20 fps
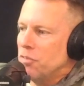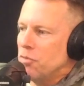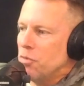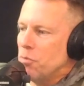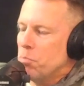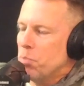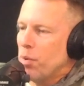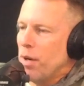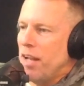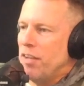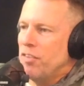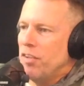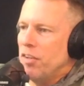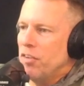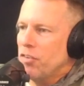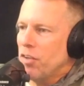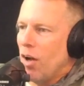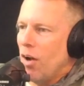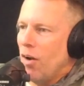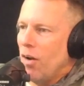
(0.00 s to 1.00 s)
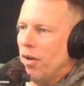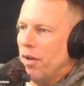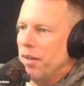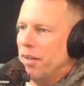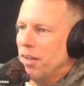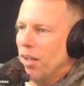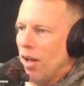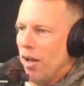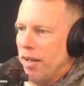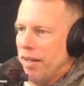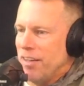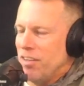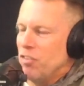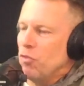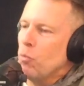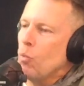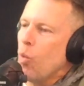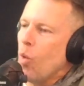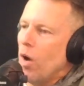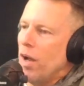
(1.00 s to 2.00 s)
presence online.
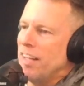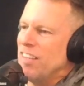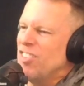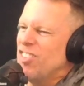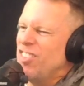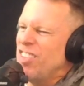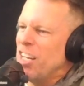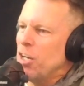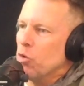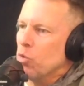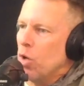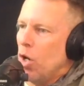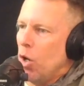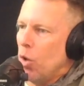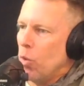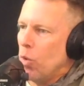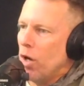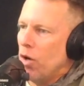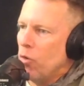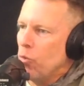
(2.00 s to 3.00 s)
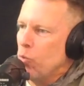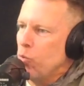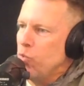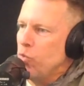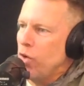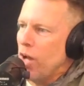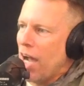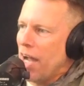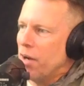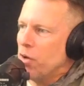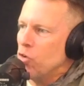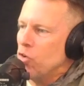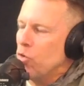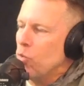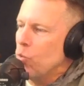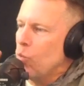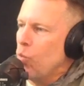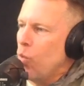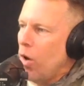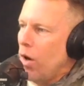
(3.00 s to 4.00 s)
Zero. Not
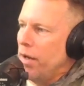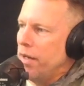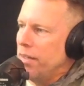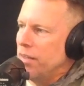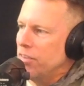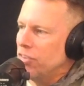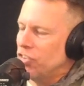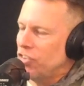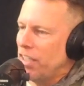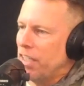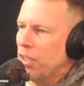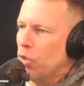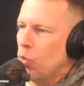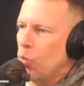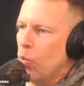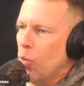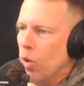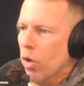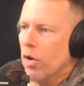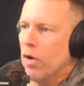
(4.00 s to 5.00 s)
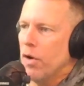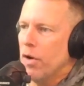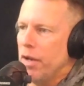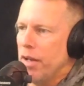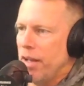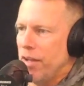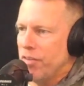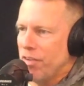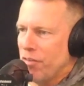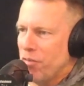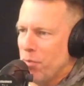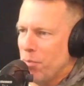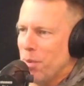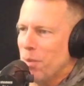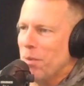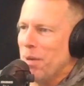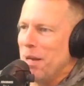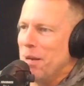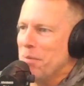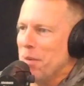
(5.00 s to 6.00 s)
one single word has ever been
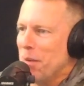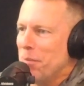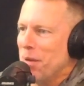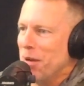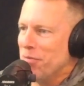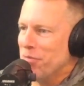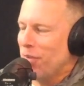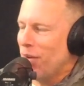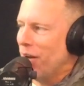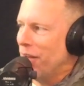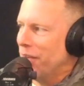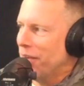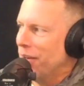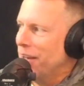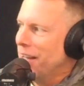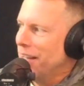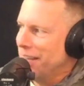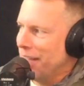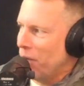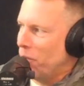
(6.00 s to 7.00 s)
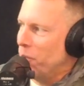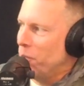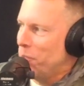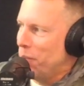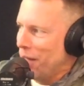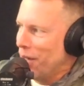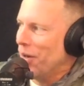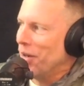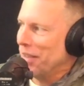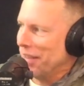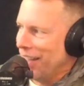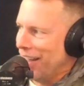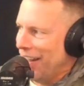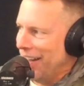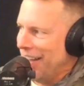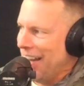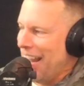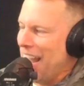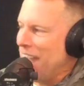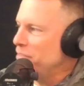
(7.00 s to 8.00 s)
written about my father that would be
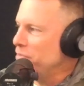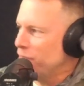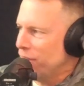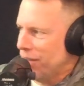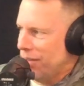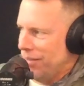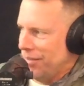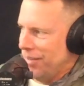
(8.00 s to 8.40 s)
online. Ever.